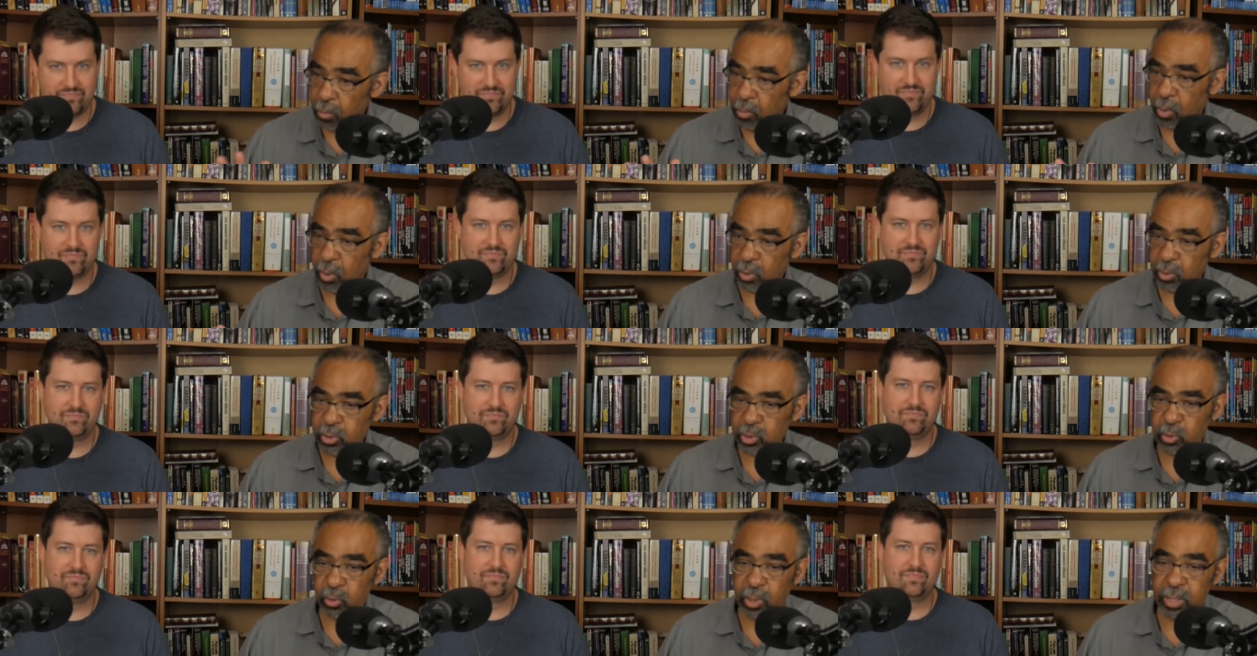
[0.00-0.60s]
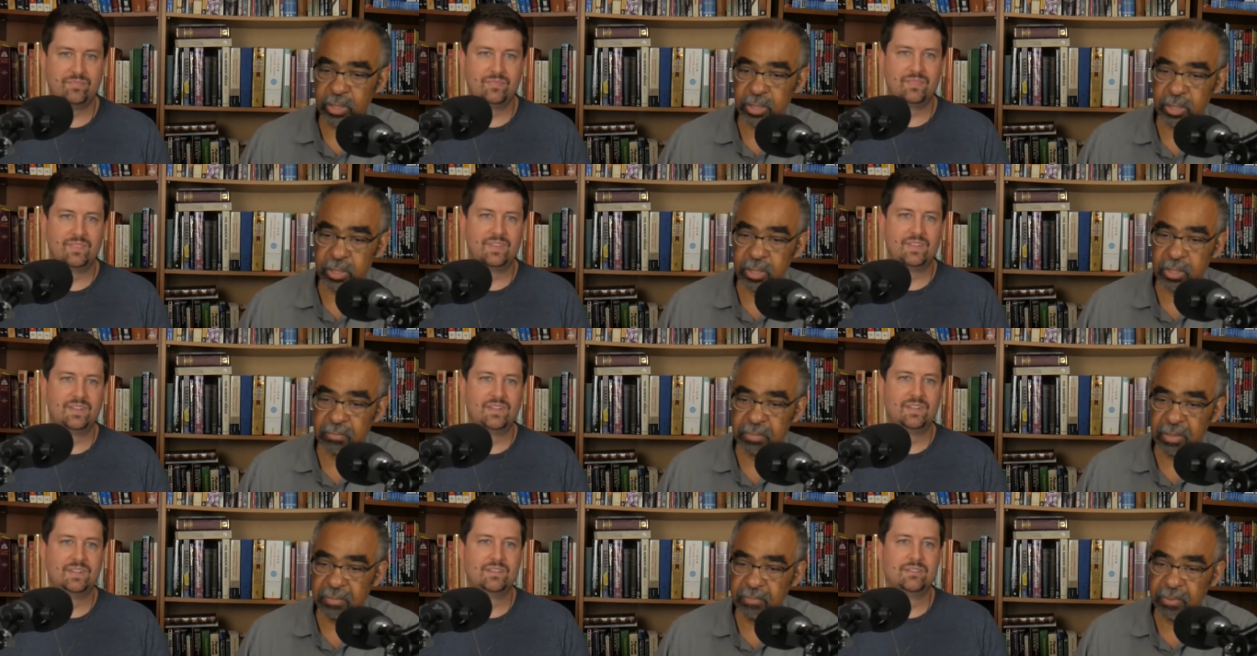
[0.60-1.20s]
Speaker 1: moral choice is
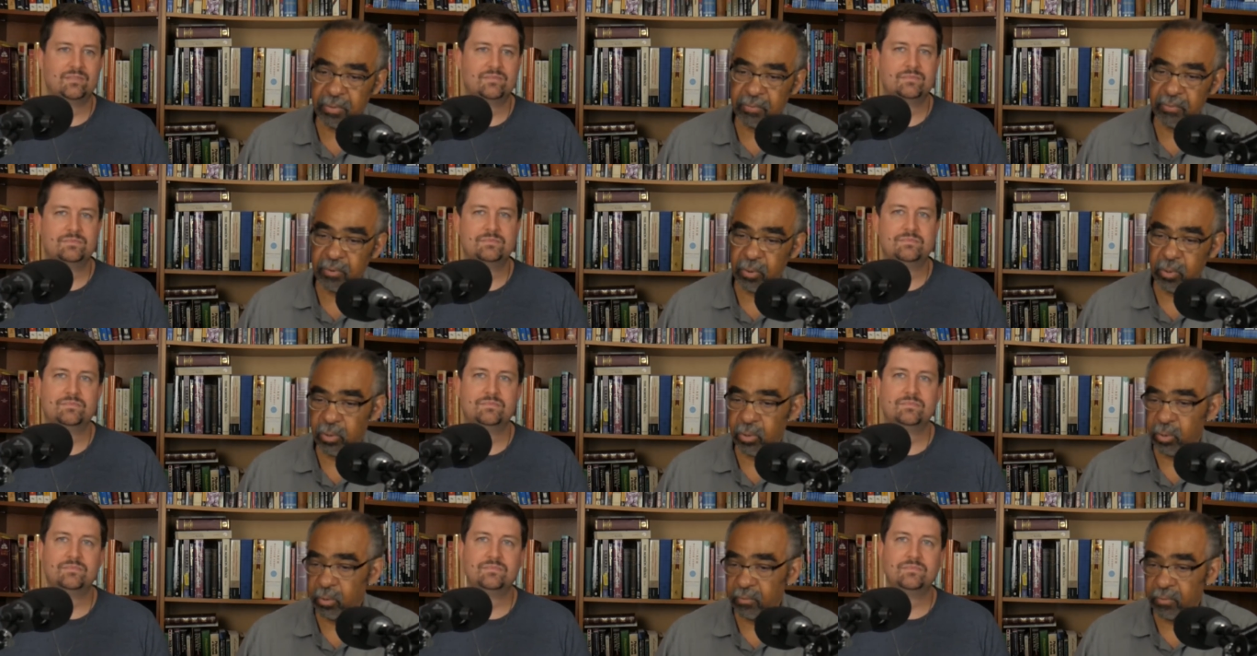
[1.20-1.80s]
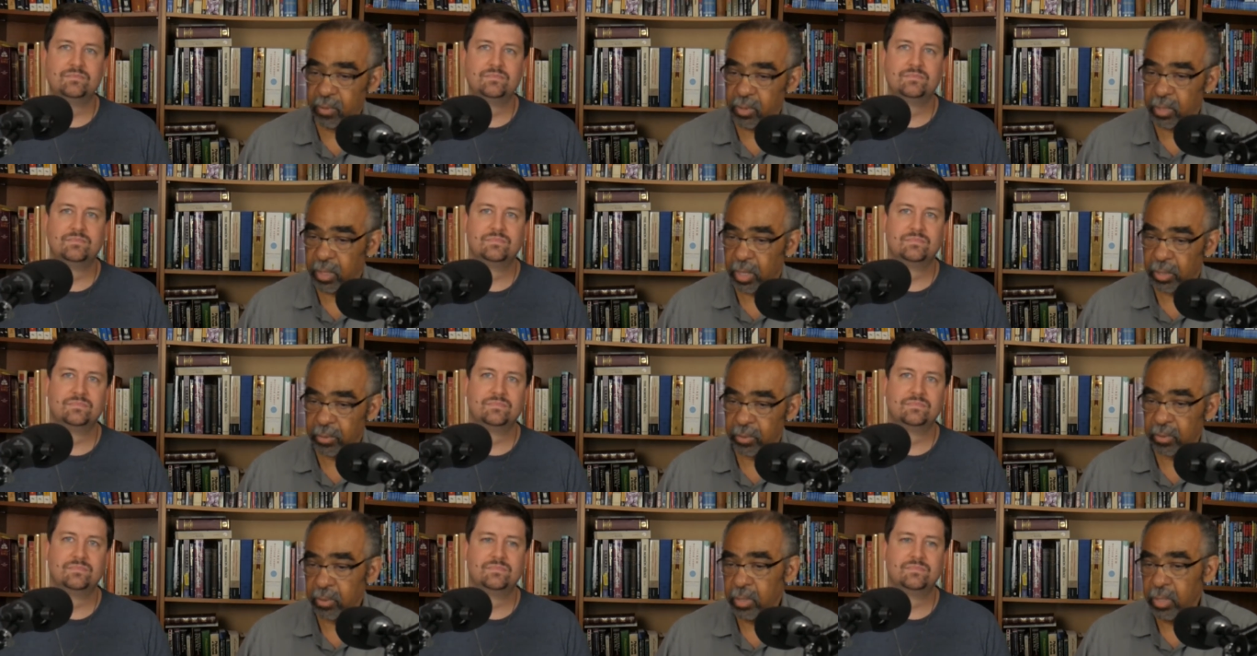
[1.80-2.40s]
to be preferred over
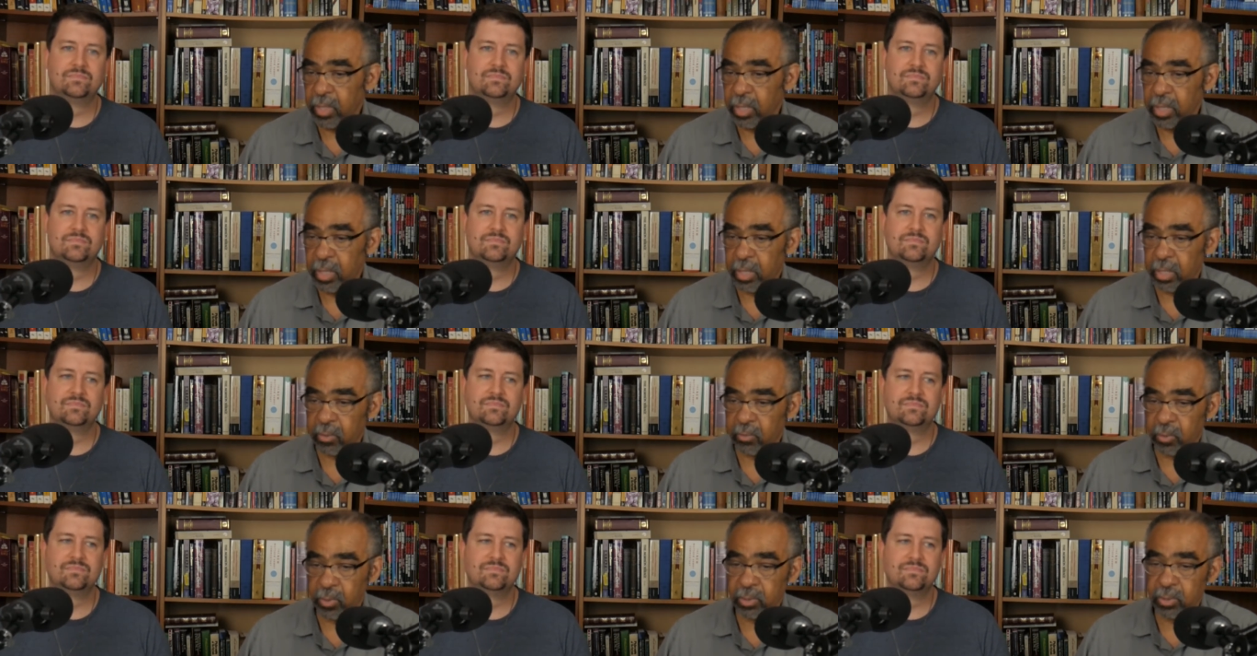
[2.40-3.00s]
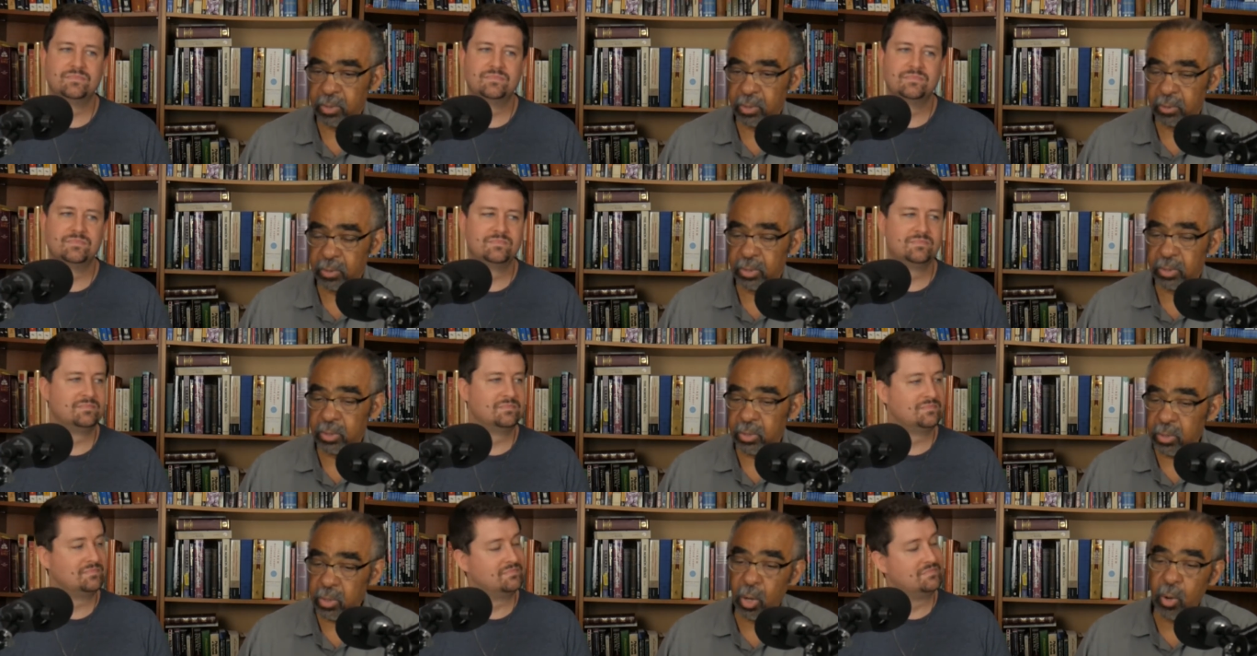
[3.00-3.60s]
another. In other words, there
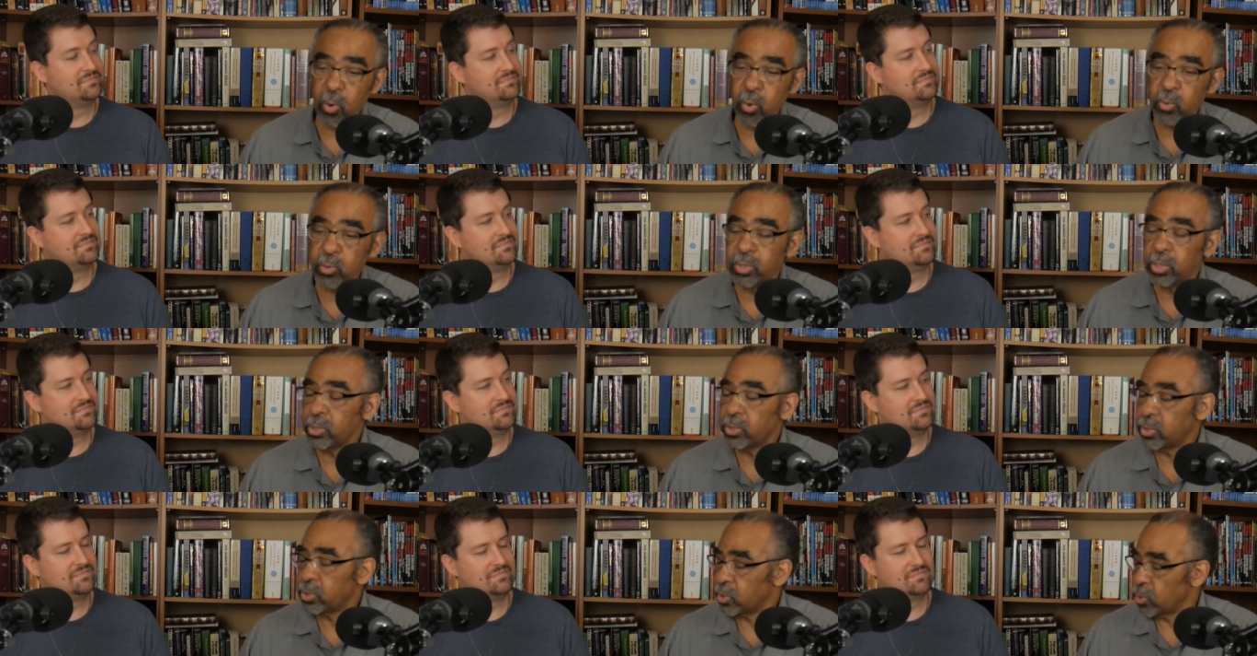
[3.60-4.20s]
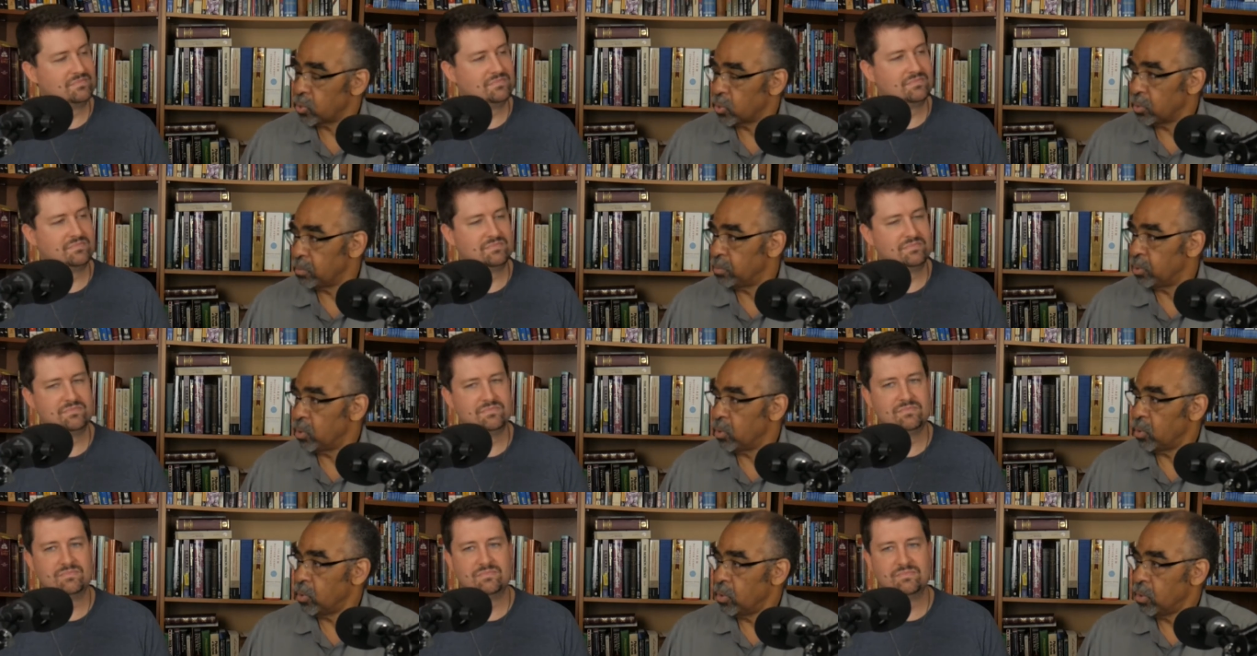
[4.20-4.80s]
is no
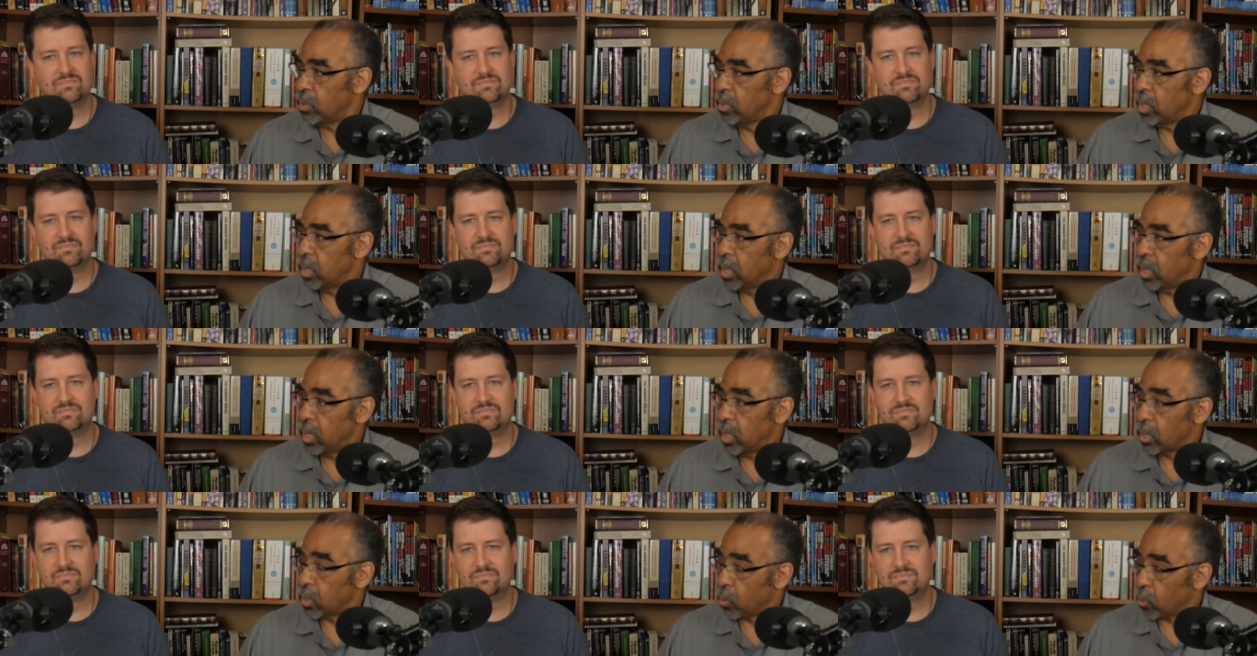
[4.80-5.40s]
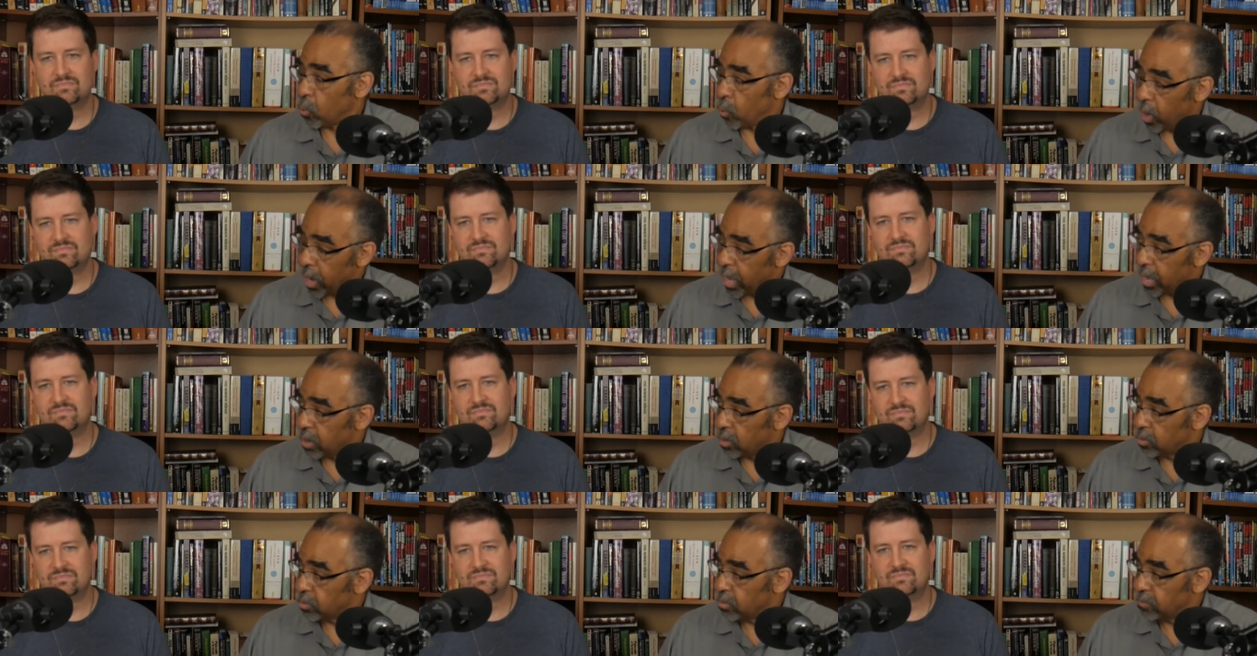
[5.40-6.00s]
discernible
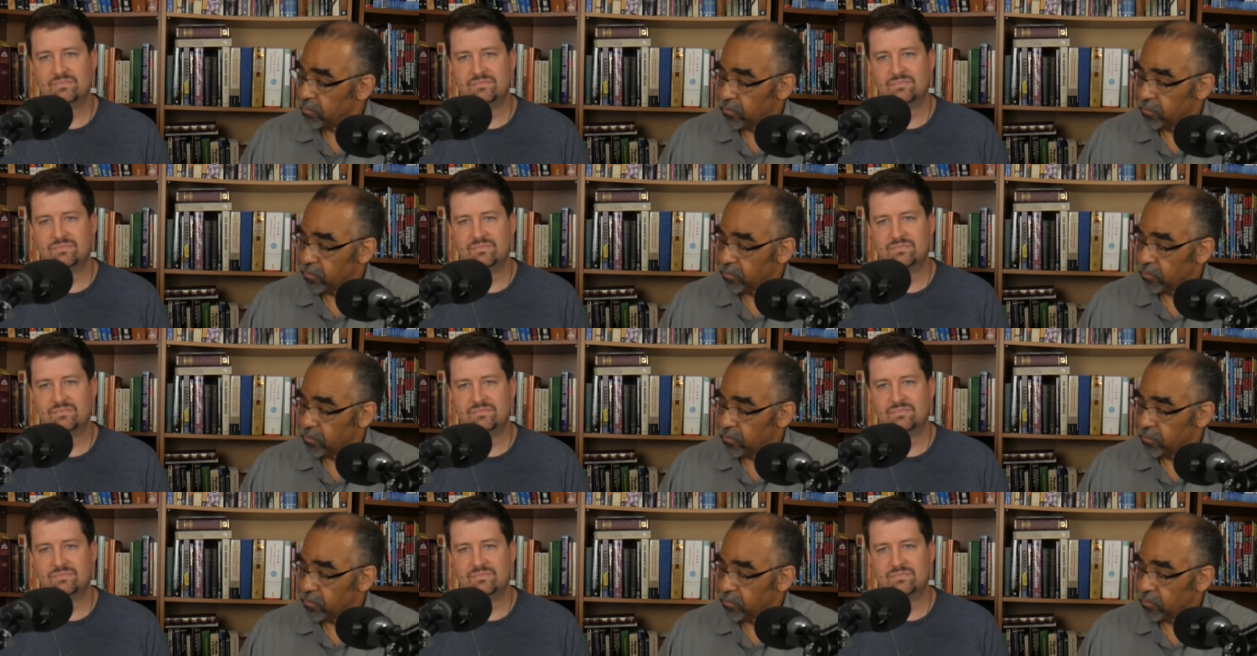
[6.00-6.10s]
ground